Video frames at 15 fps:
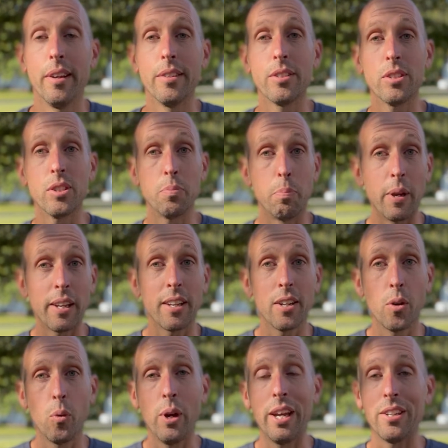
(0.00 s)
Speaking
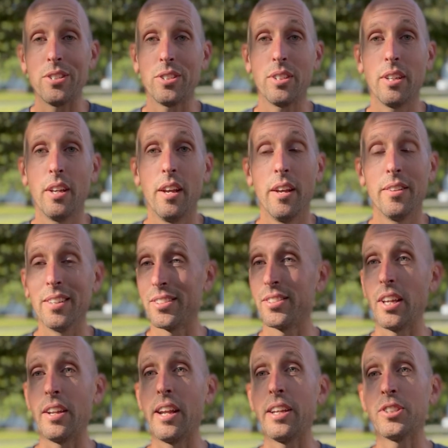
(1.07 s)
of which, this
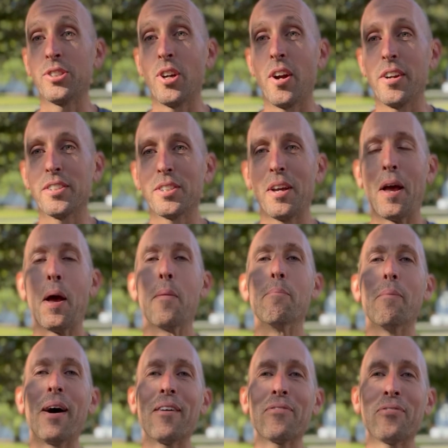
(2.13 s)
Sunday starts
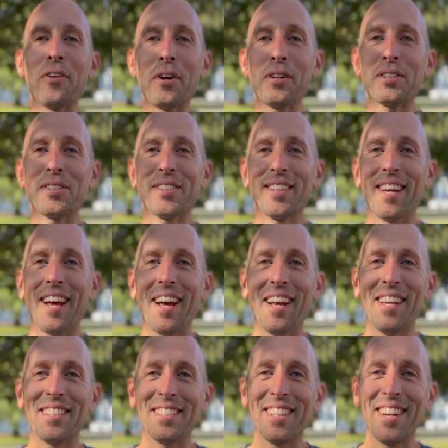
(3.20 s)
my first
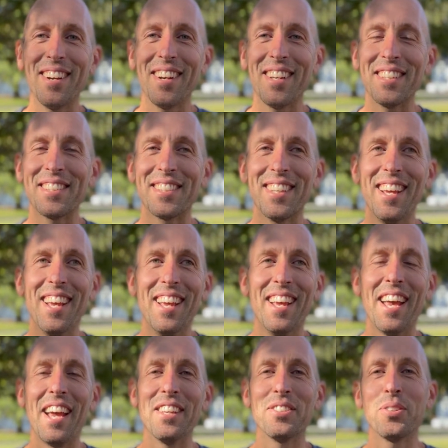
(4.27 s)
series
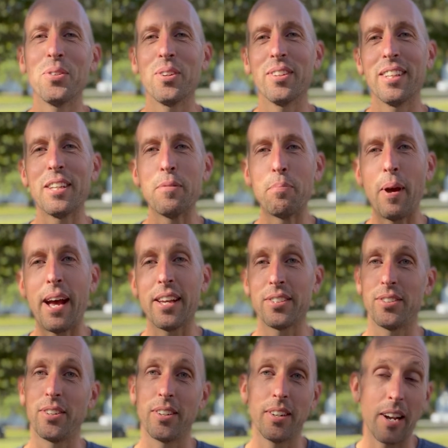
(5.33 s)
as your lead
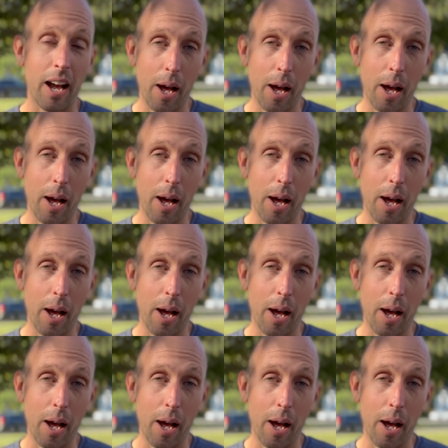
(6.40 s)
pastor.